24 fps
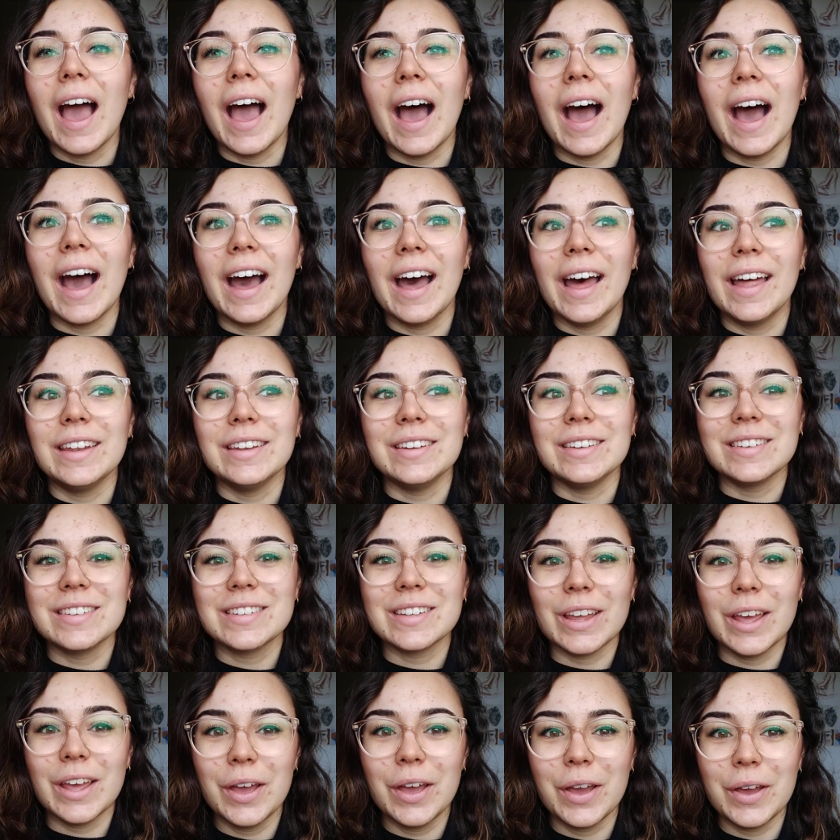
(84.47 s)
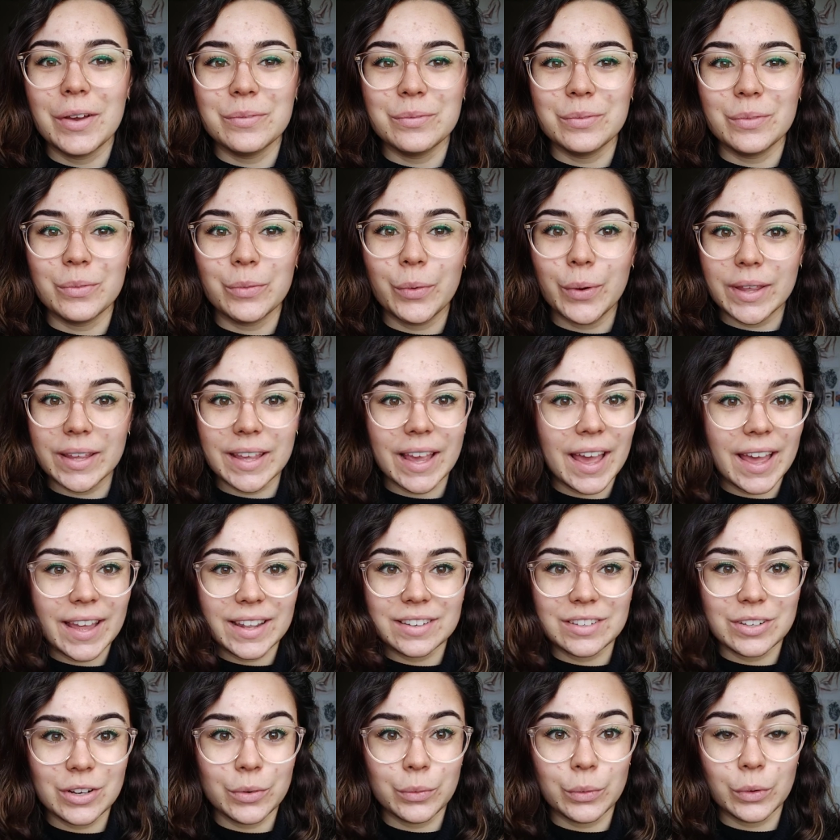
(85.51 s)
And um, we
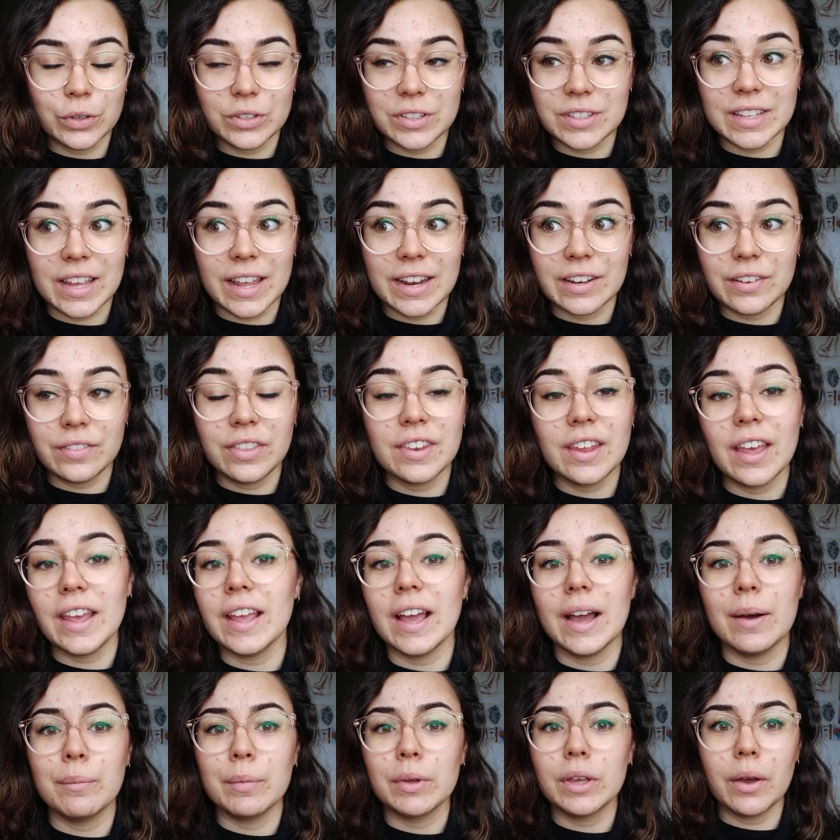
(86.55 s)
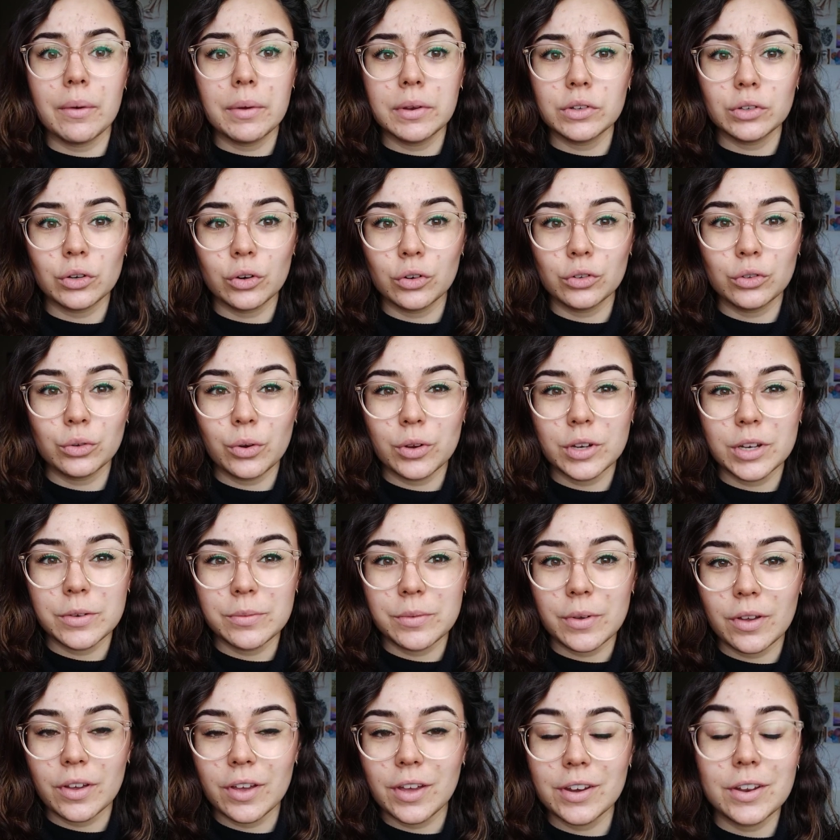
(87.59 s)
get towards the end of the day, and we go and talk to an,
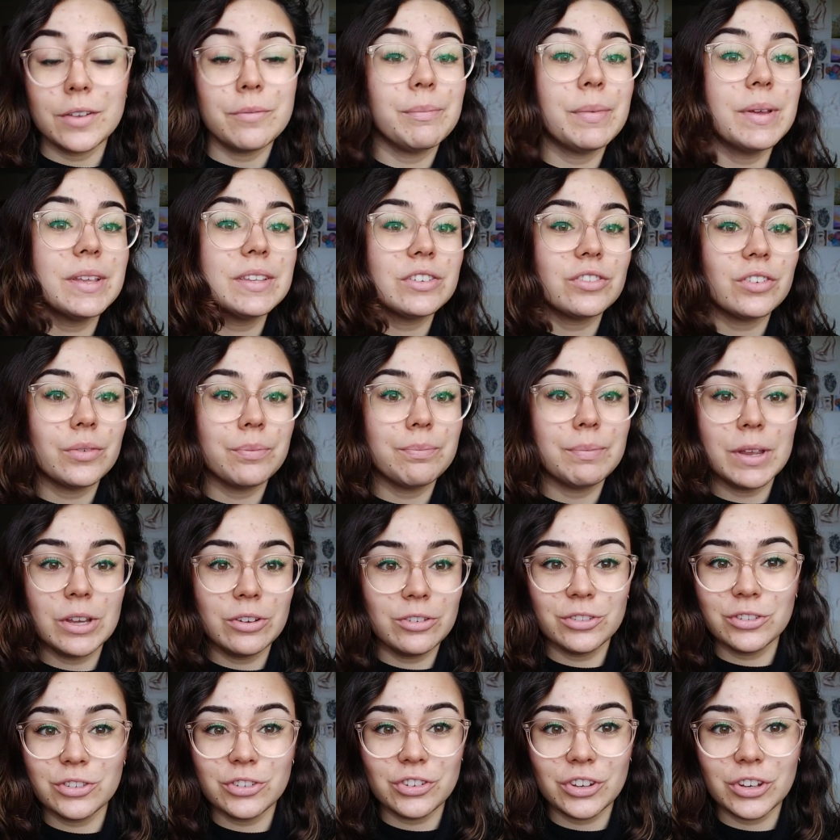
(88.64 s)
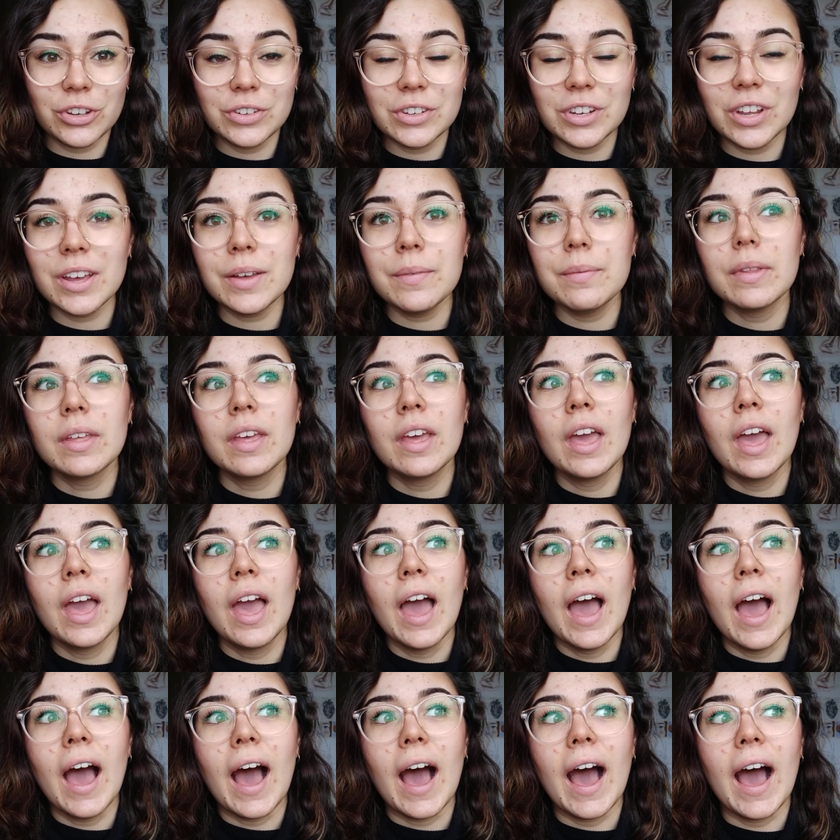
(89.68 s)
an admissions tutor,
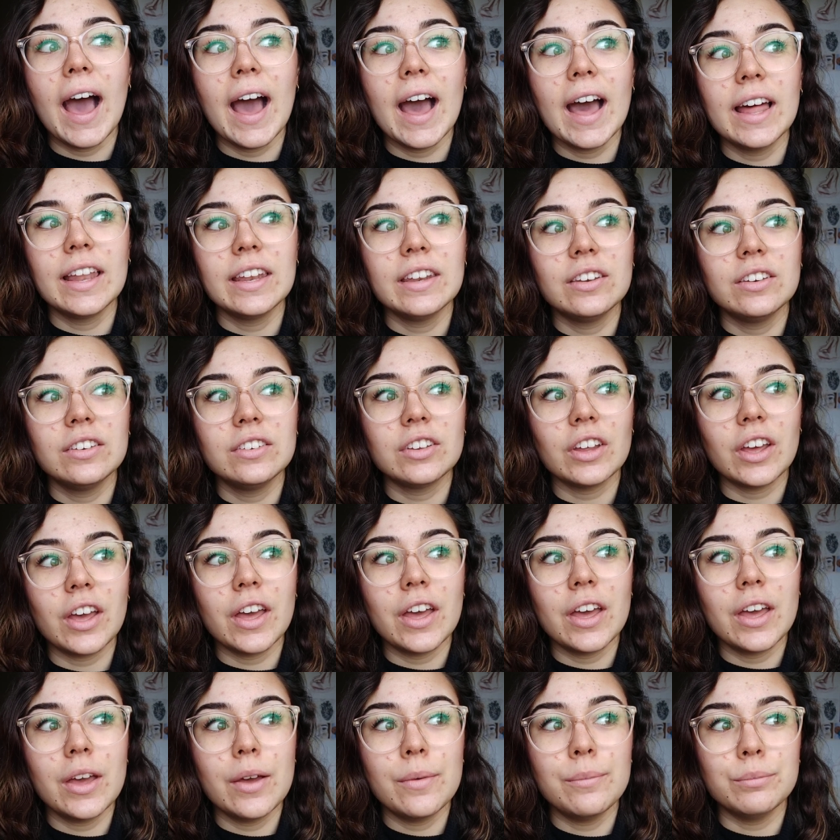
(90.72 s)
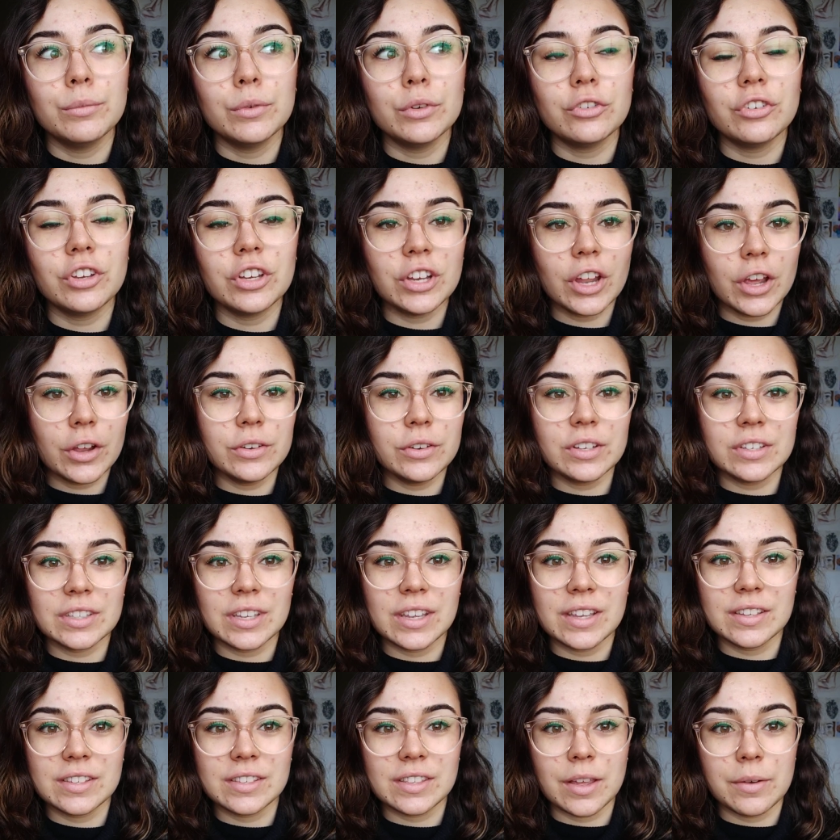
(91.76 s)
and um, she
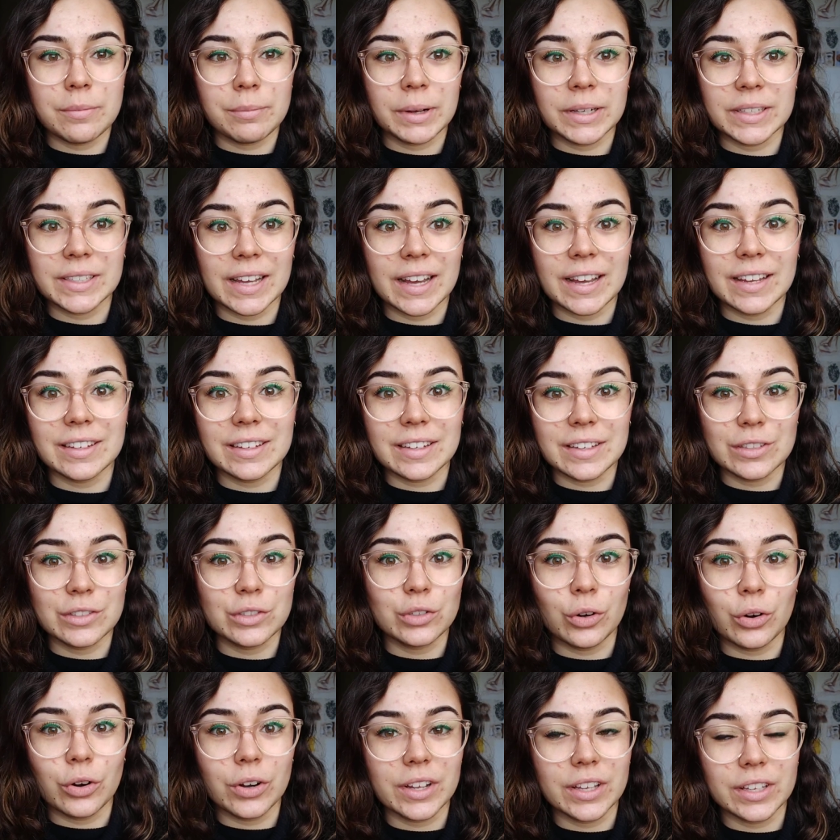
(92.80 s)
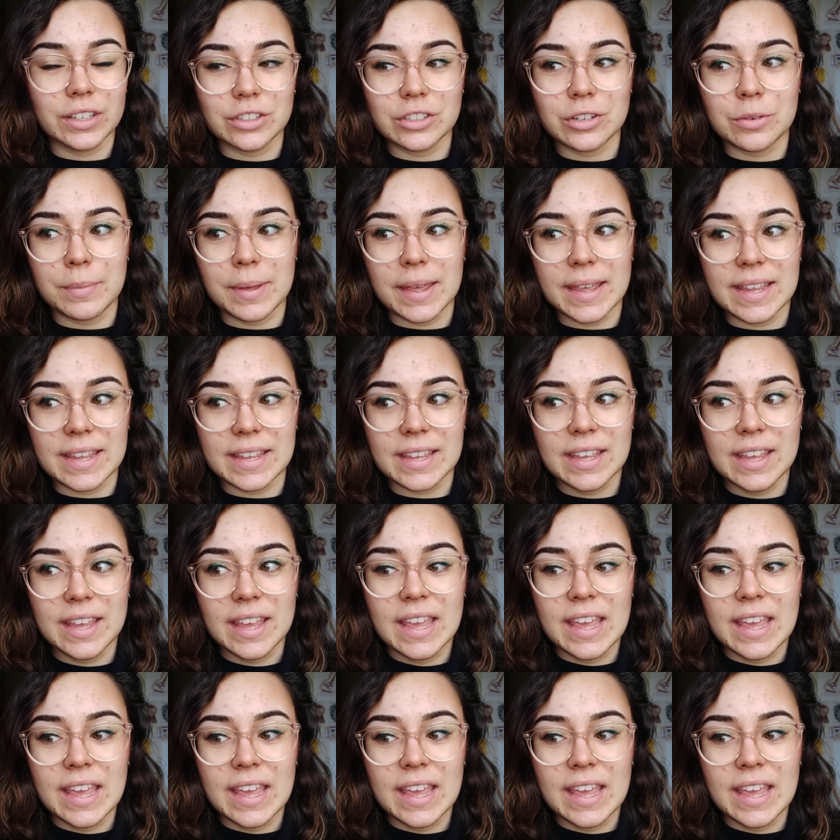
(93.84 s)
notices that my dad is talking to me